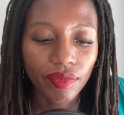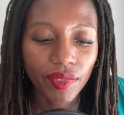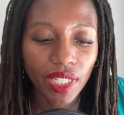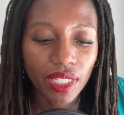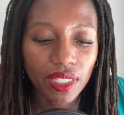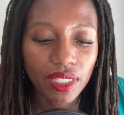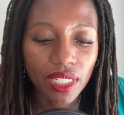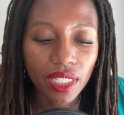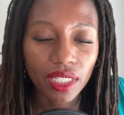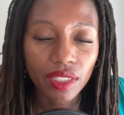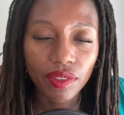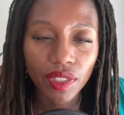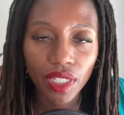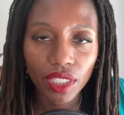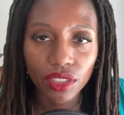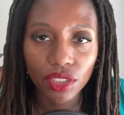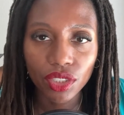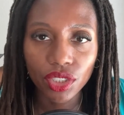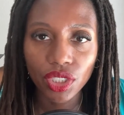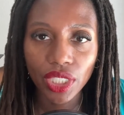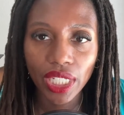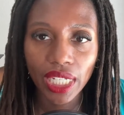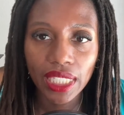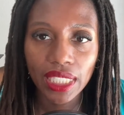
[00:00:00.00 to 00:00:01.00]
skin of color
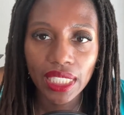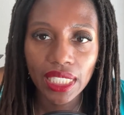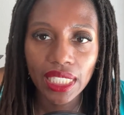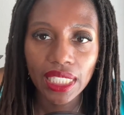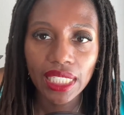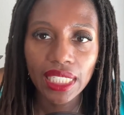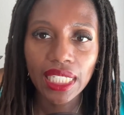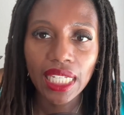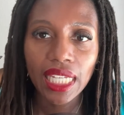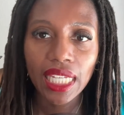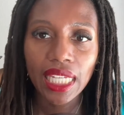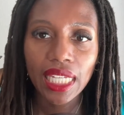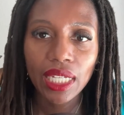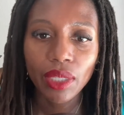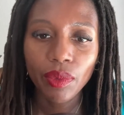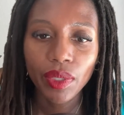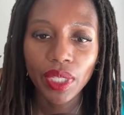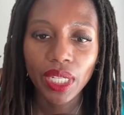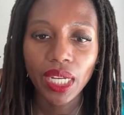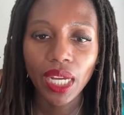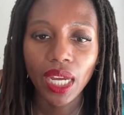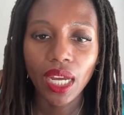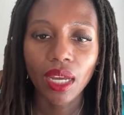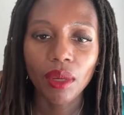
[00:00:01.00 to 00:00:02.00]
training when
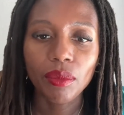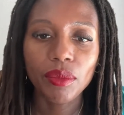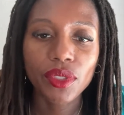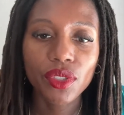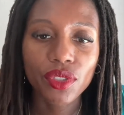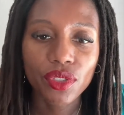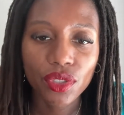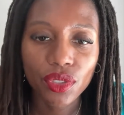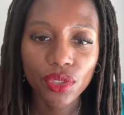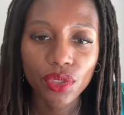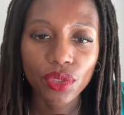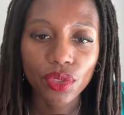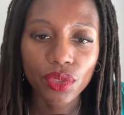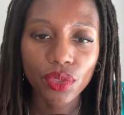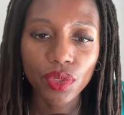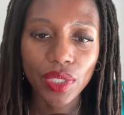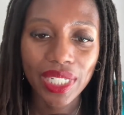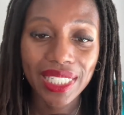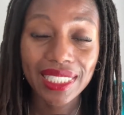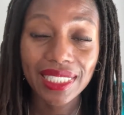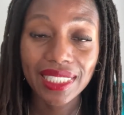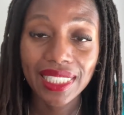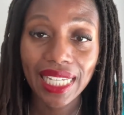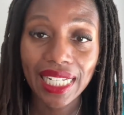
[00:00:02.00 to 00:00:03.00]
it comes to
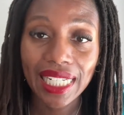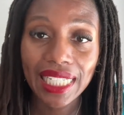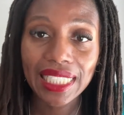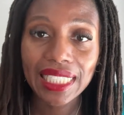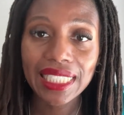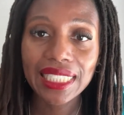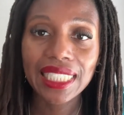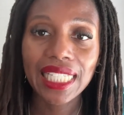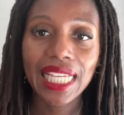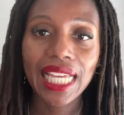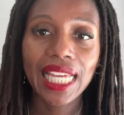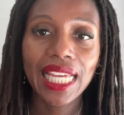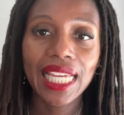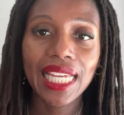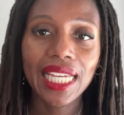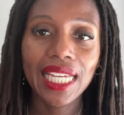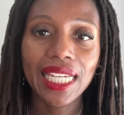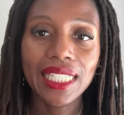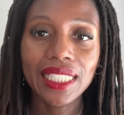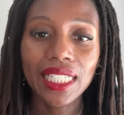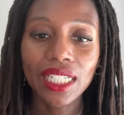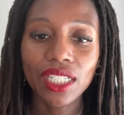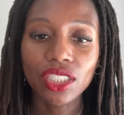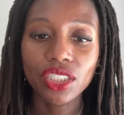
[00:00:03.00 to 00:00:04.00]
aesthetics
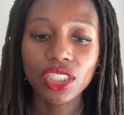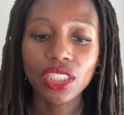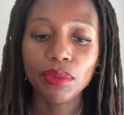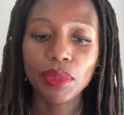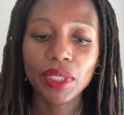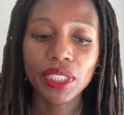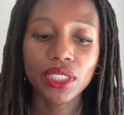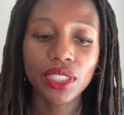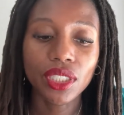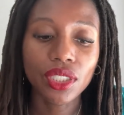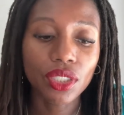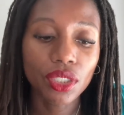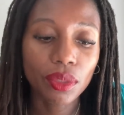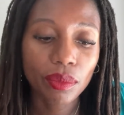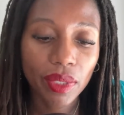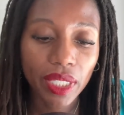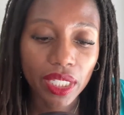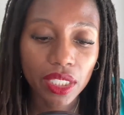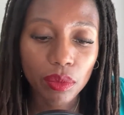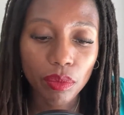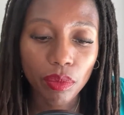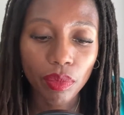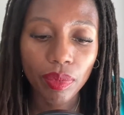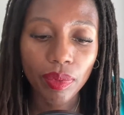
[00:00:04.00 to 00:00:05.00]
and the LGBTQ
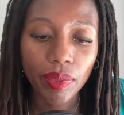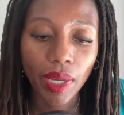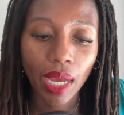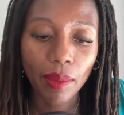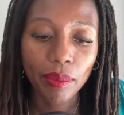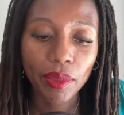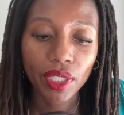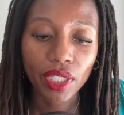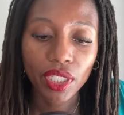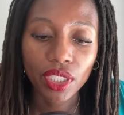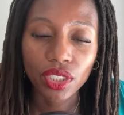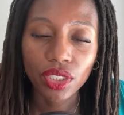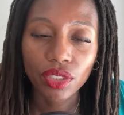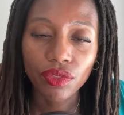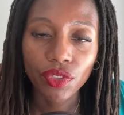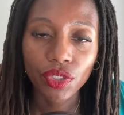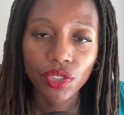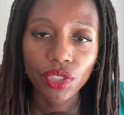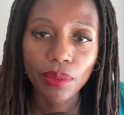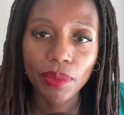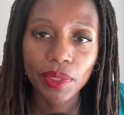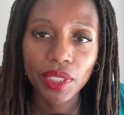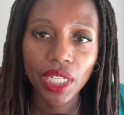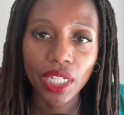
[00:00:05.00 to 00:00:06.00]
plus population for
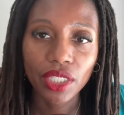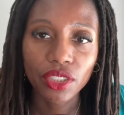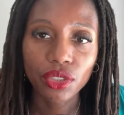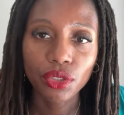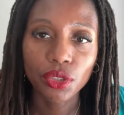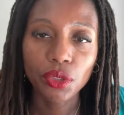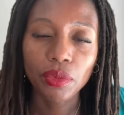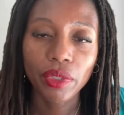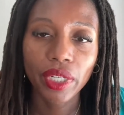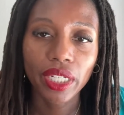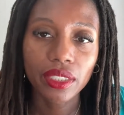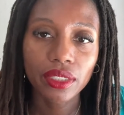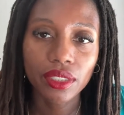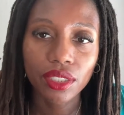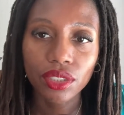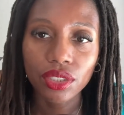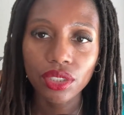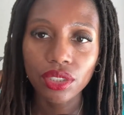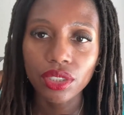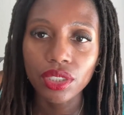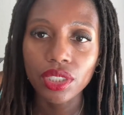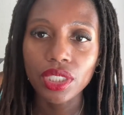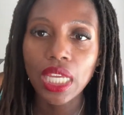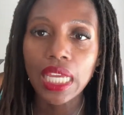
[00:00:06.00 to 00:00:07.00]
dermatology nurse
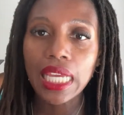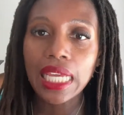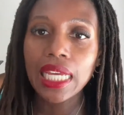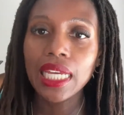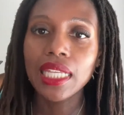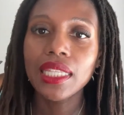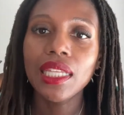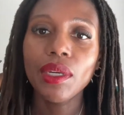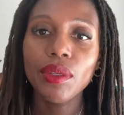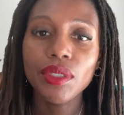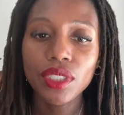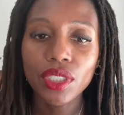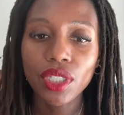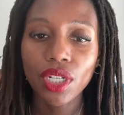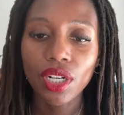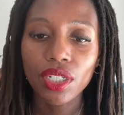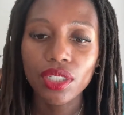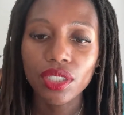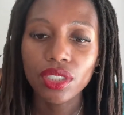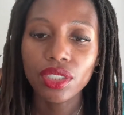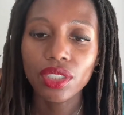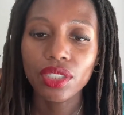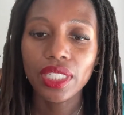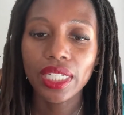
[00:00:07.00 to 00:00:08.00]
practitioners. That was an
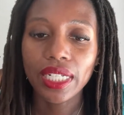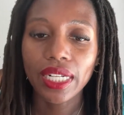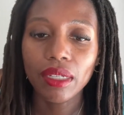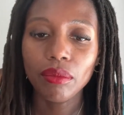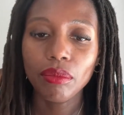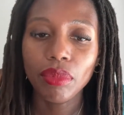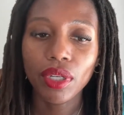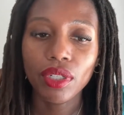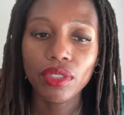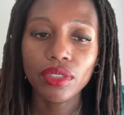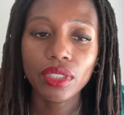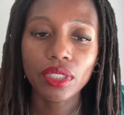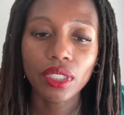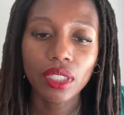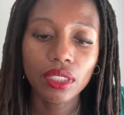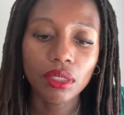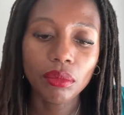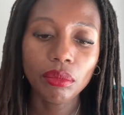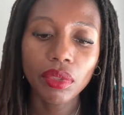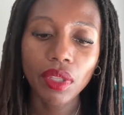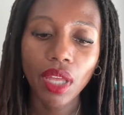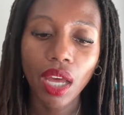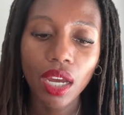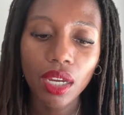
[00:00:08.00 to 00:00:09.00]
article that I posted on the
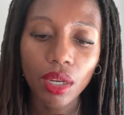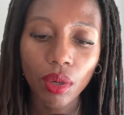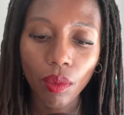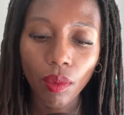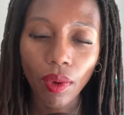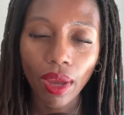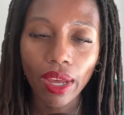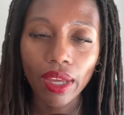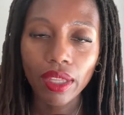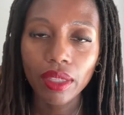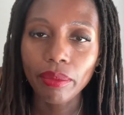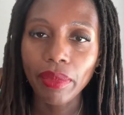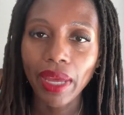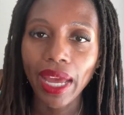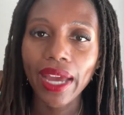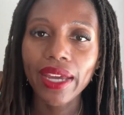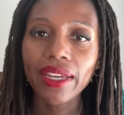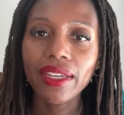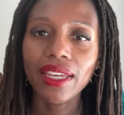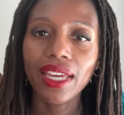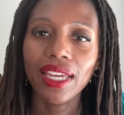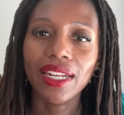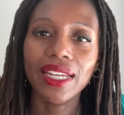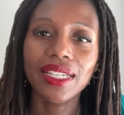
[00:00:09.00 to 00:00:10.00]
blog a while
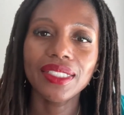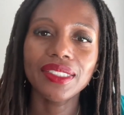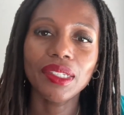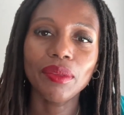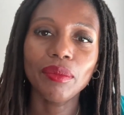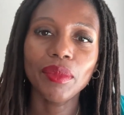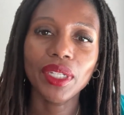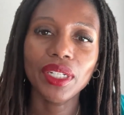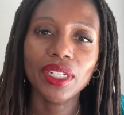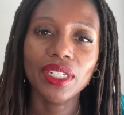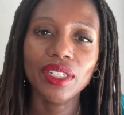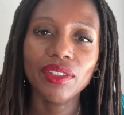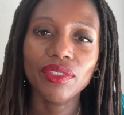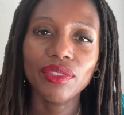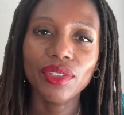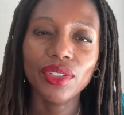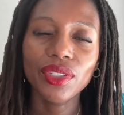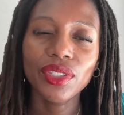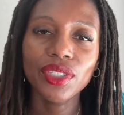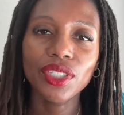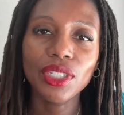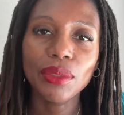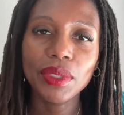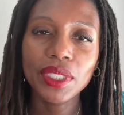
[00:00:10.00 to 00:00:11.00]
back, and I submitted it for
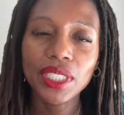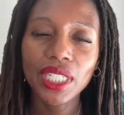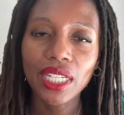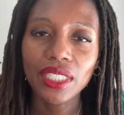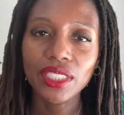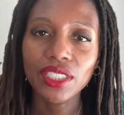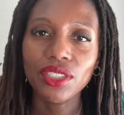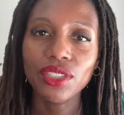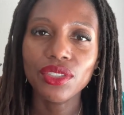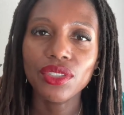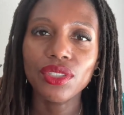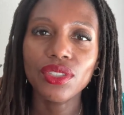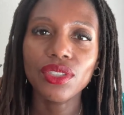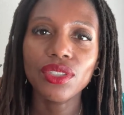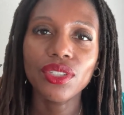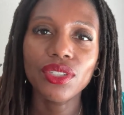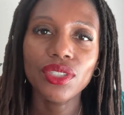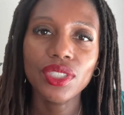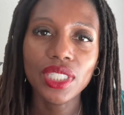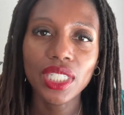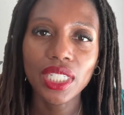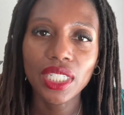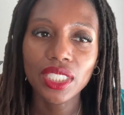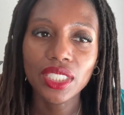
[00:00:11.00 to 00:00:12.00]
the Dermatology Nurses
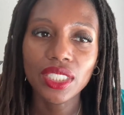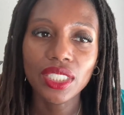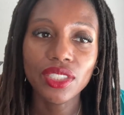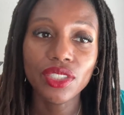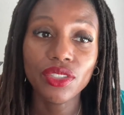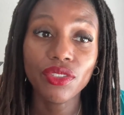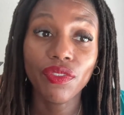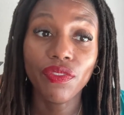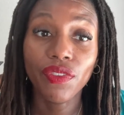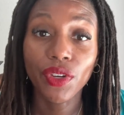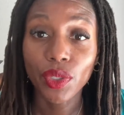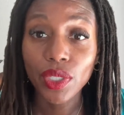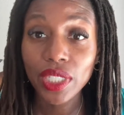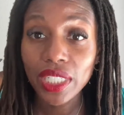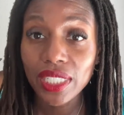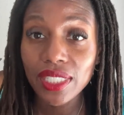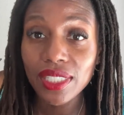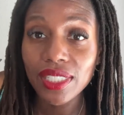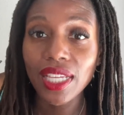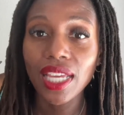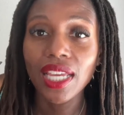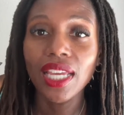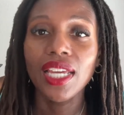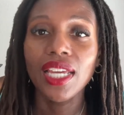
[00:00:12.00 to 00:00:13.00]
Association's
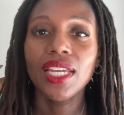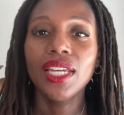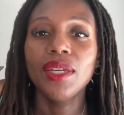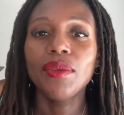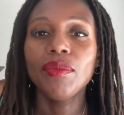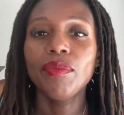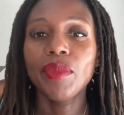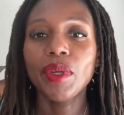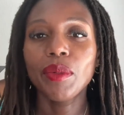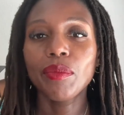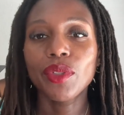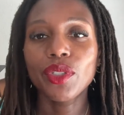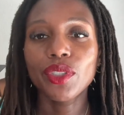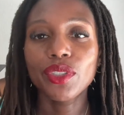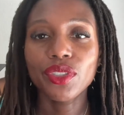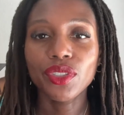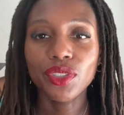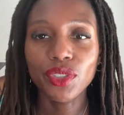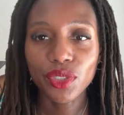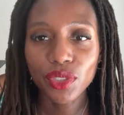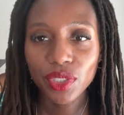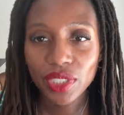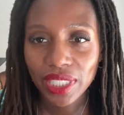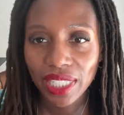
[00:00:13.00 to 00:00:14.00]
Focus members
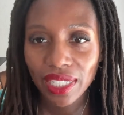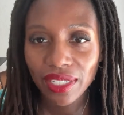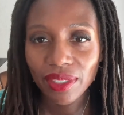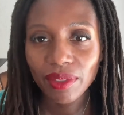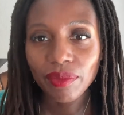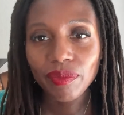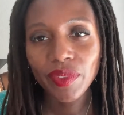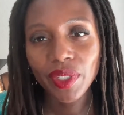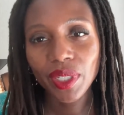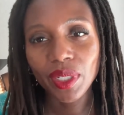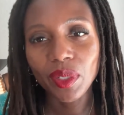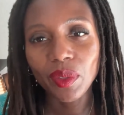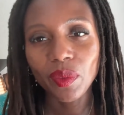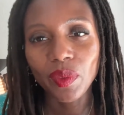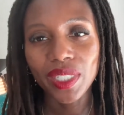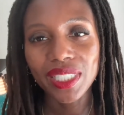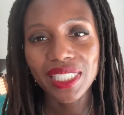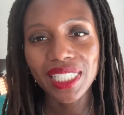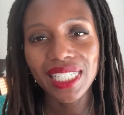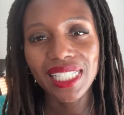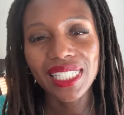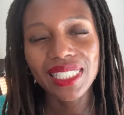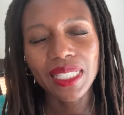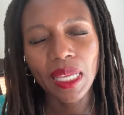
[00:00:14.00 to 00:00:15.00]
newsletter, and it was
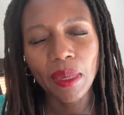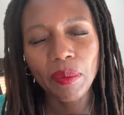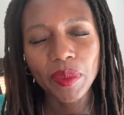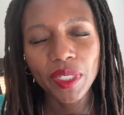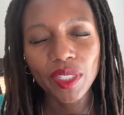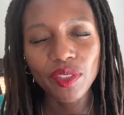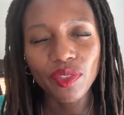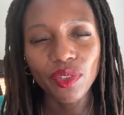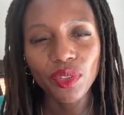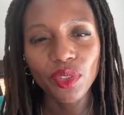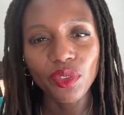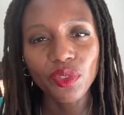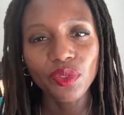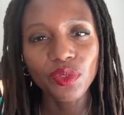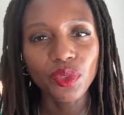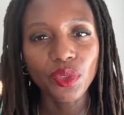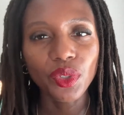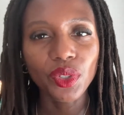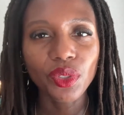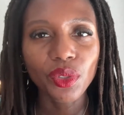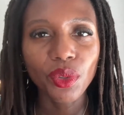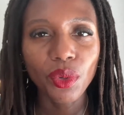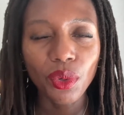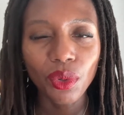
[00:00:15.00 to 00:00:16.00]
accepted for the
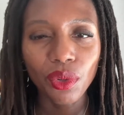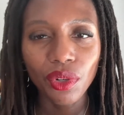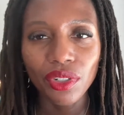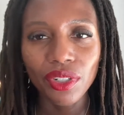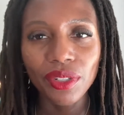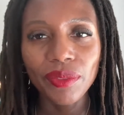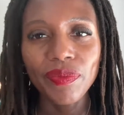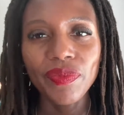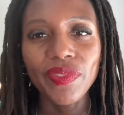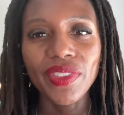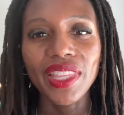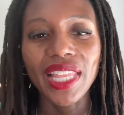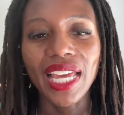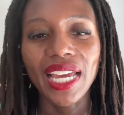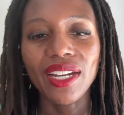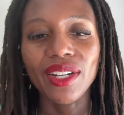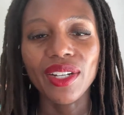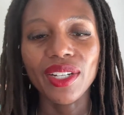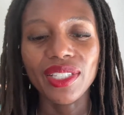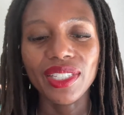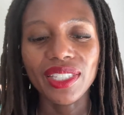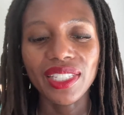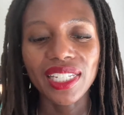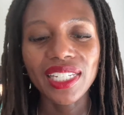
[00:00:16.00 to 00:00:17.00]
fourth quarter. That
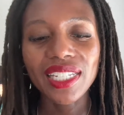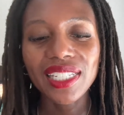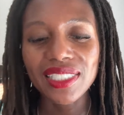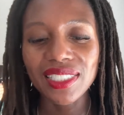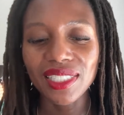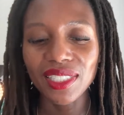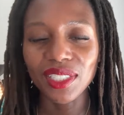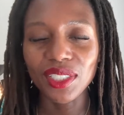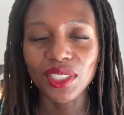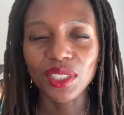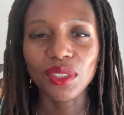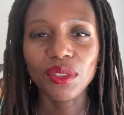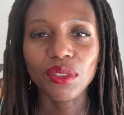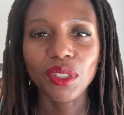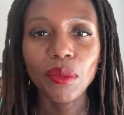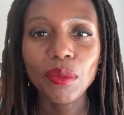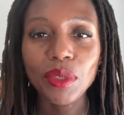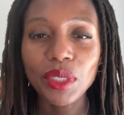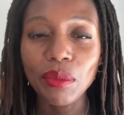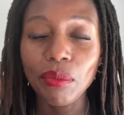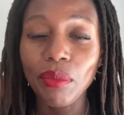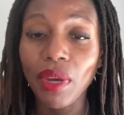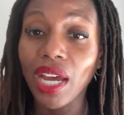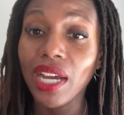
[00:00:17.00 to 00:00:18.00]
link is in the
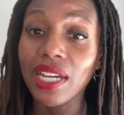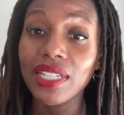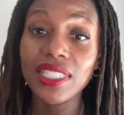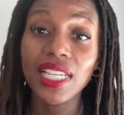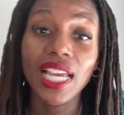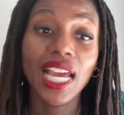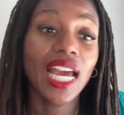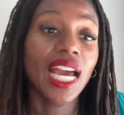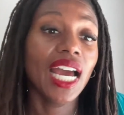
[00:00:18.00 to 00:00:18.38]
description box.